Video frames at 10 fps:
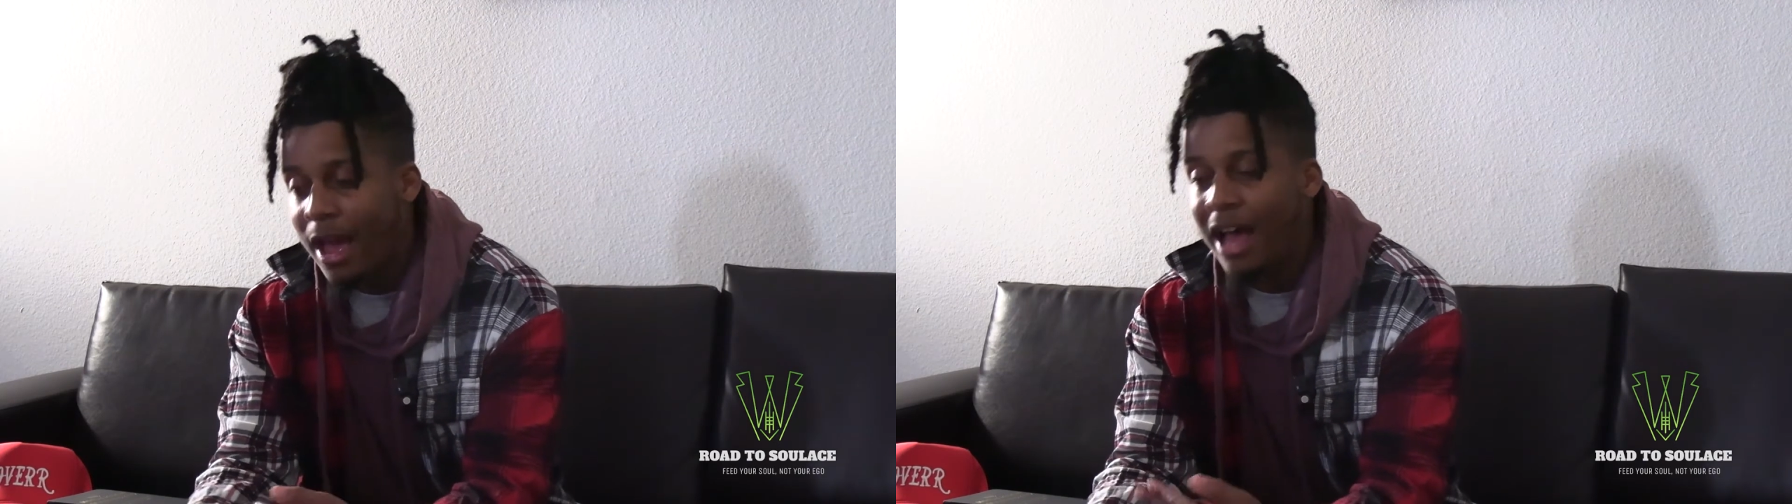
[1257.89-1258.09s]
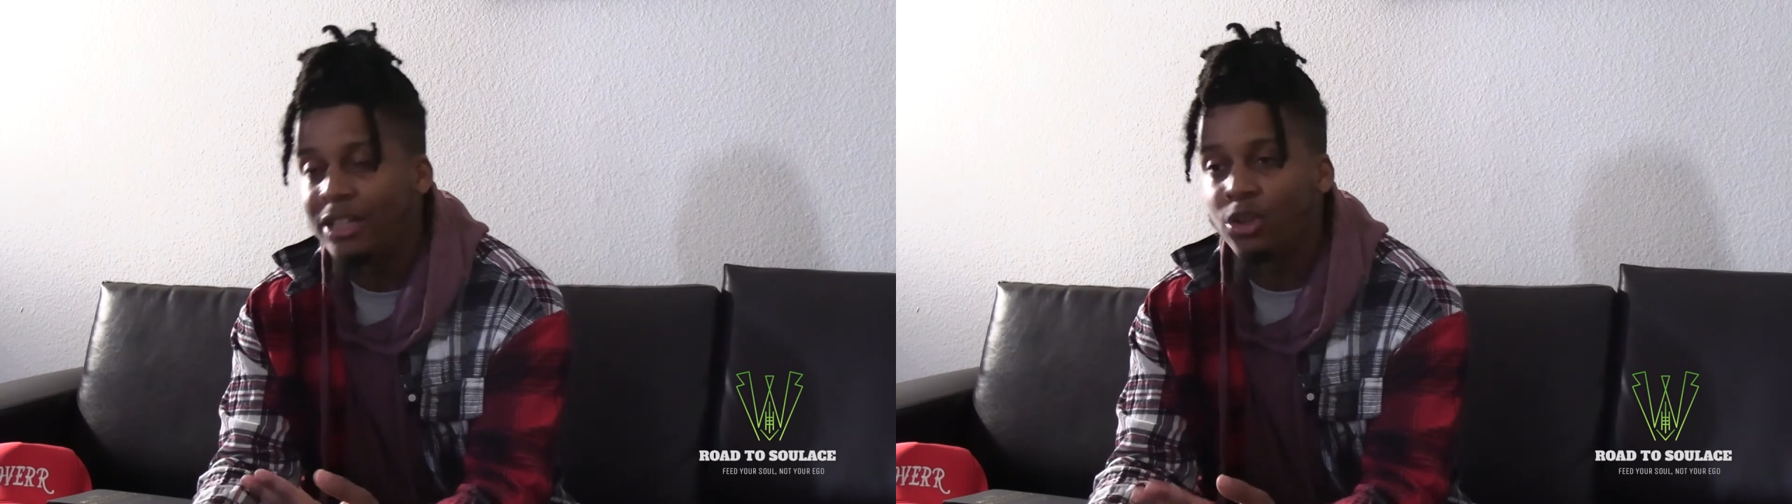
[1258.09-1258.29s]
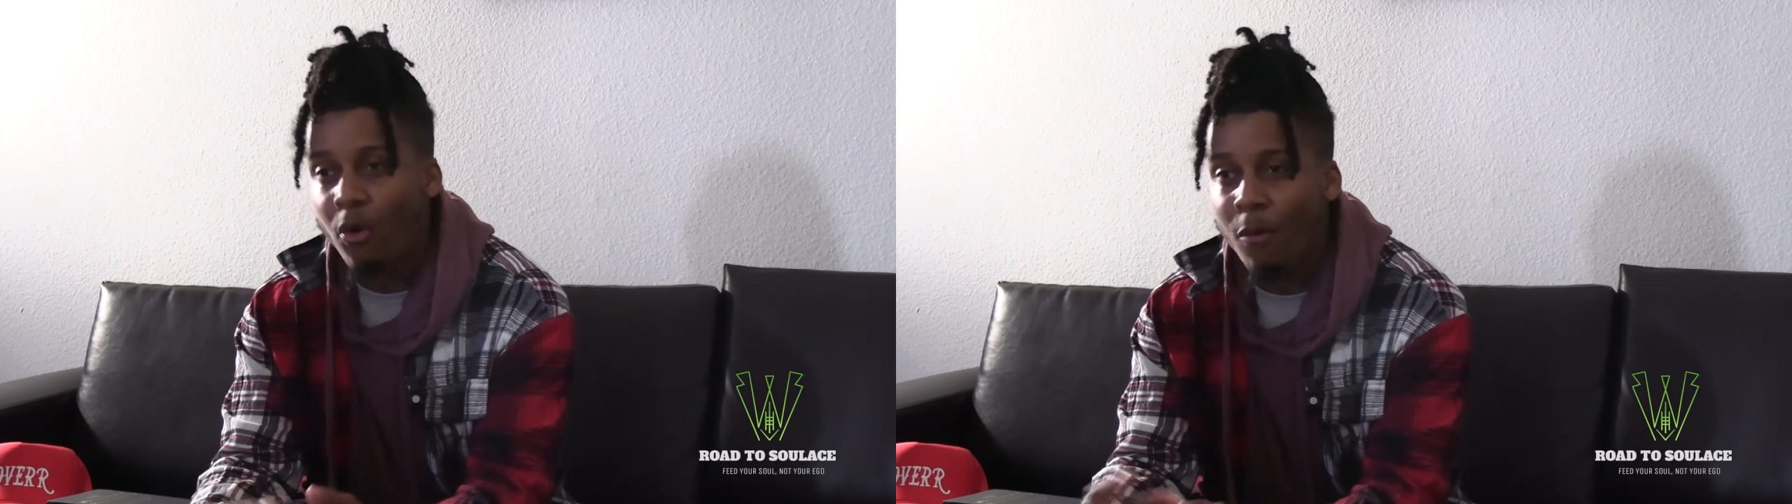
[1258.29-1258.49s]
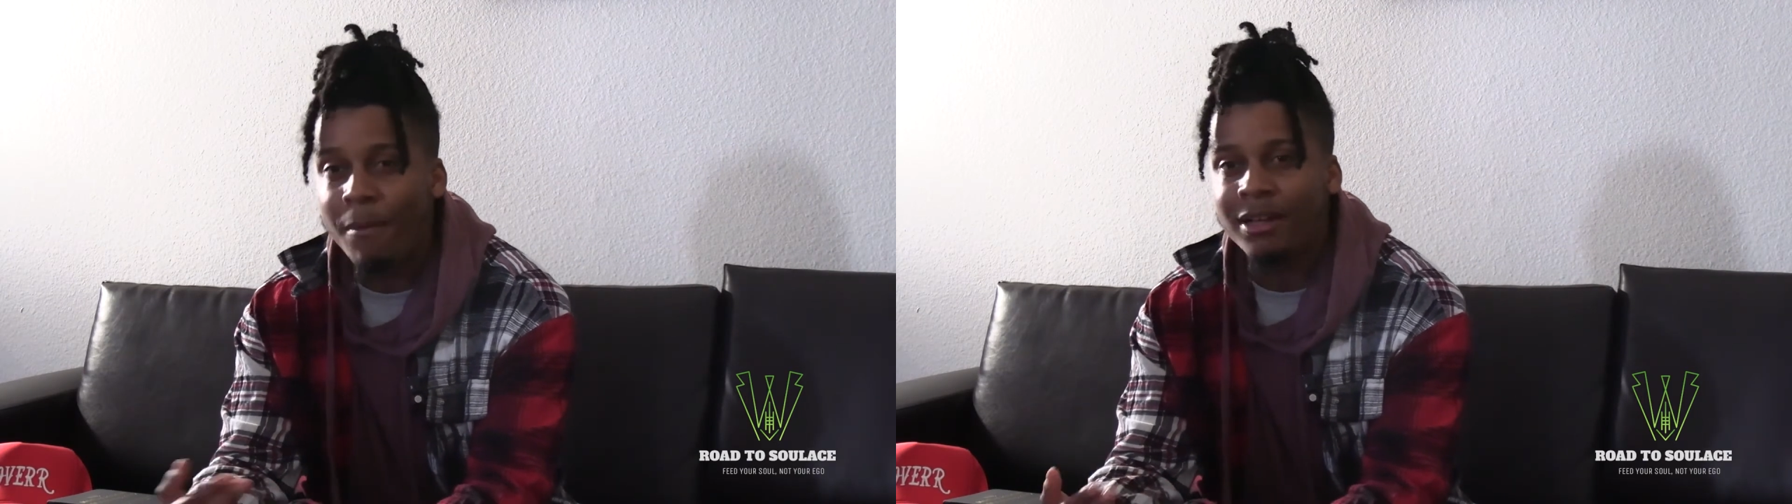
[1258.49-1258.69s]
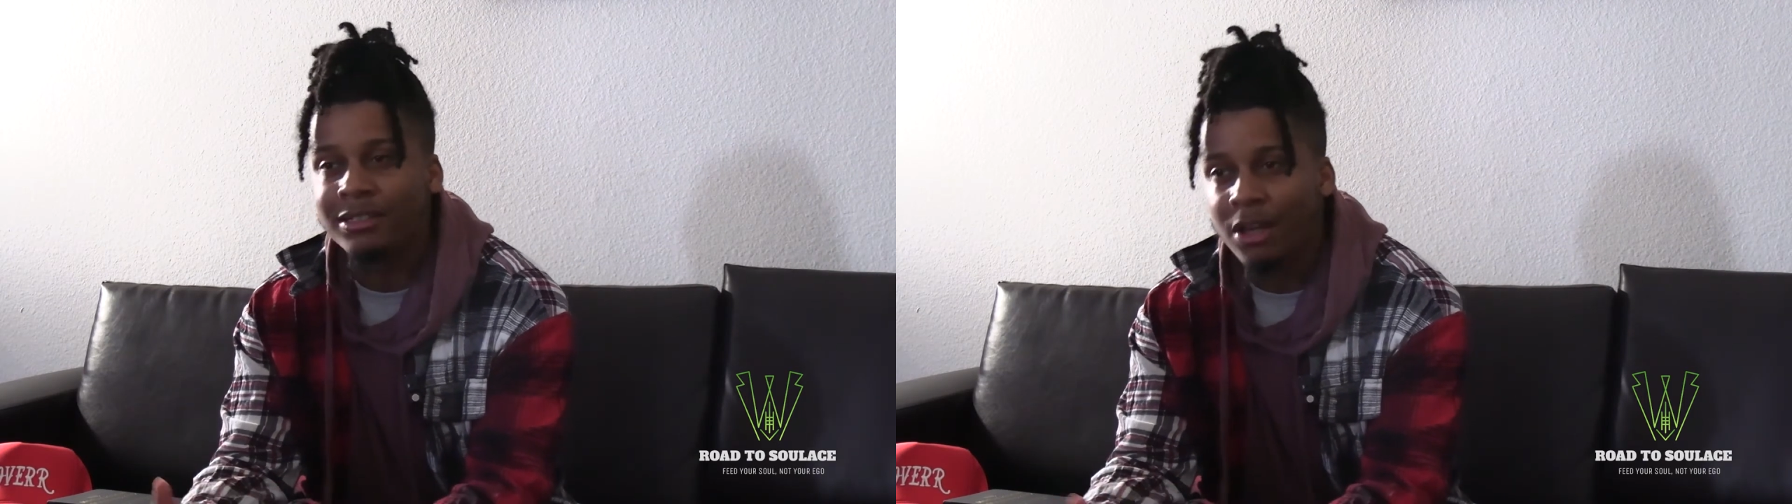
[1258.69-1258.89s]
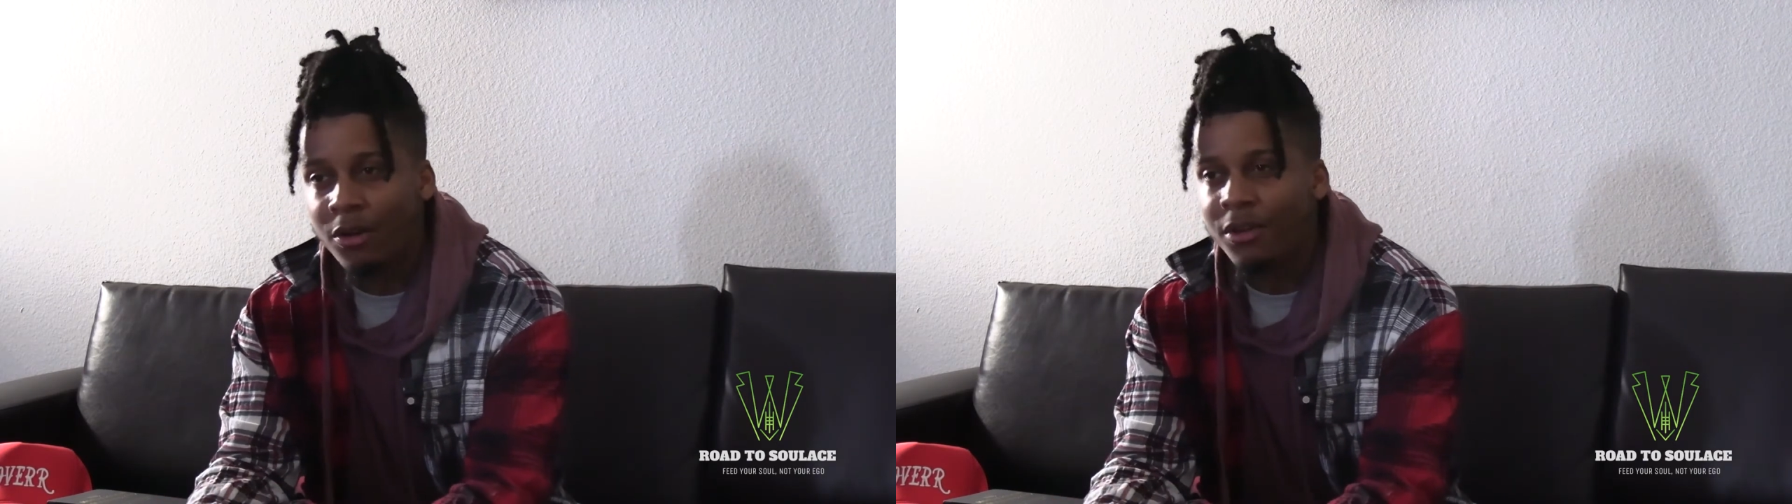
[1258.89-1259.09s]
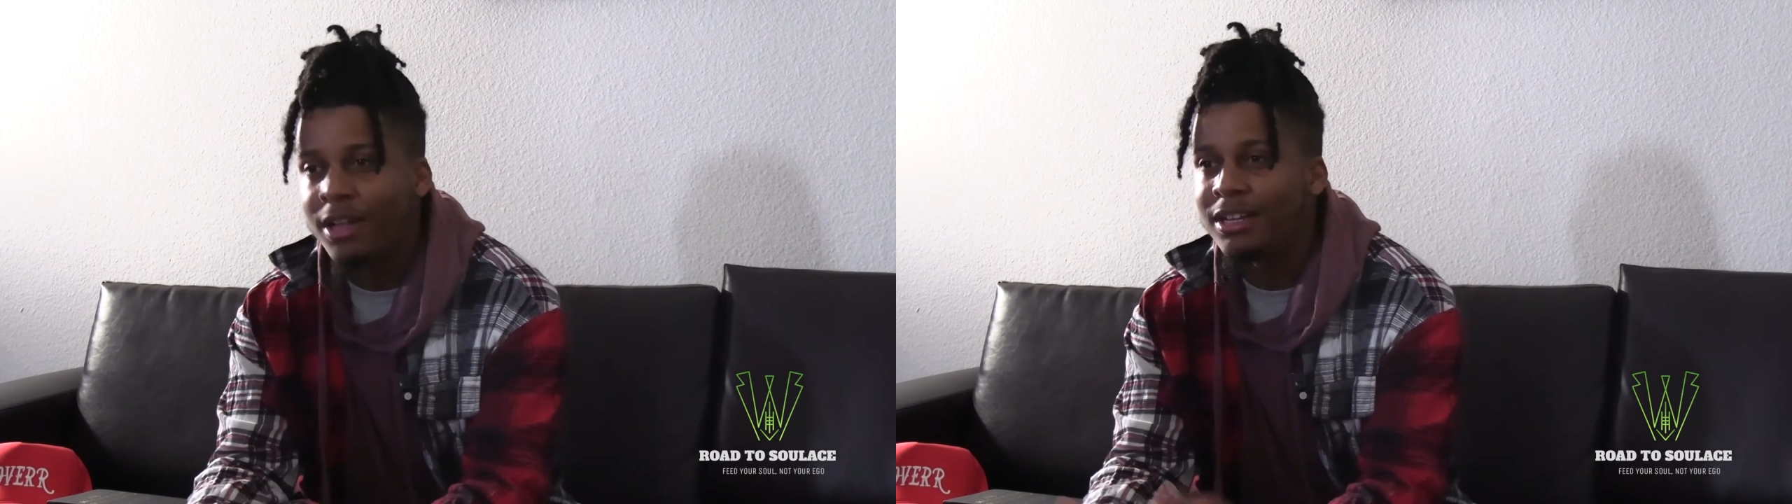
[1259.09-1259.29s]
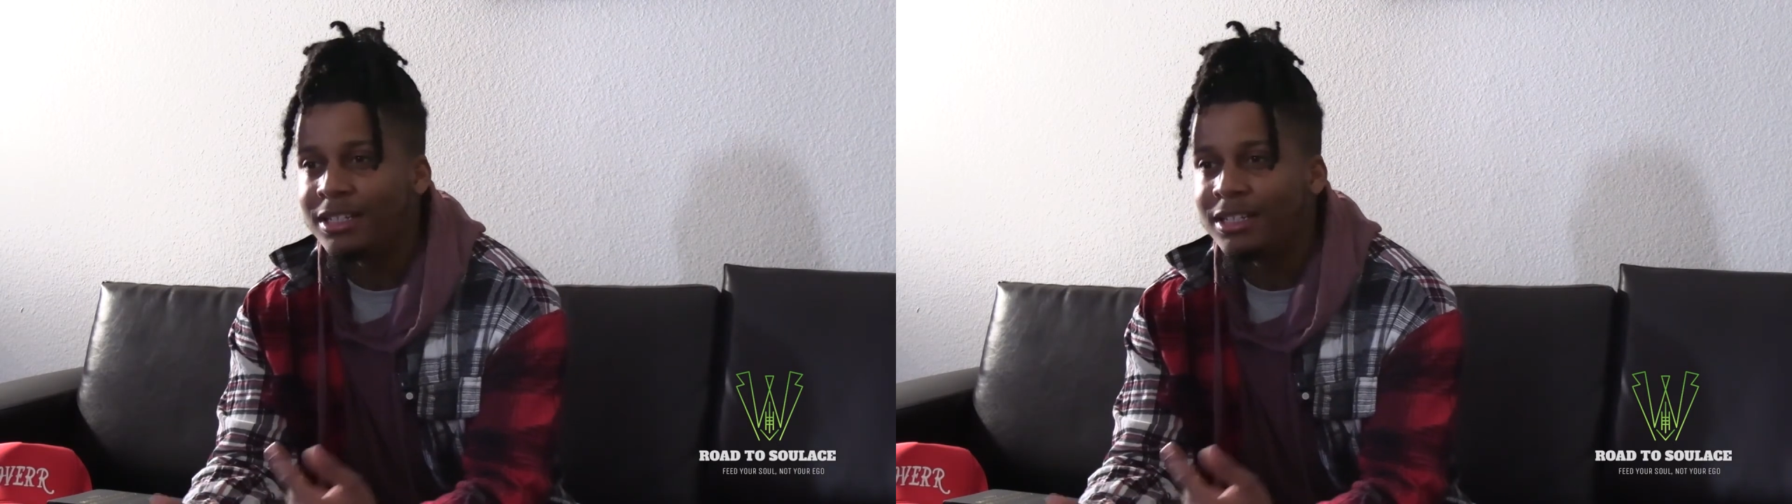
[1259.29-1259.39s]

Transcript: I told myself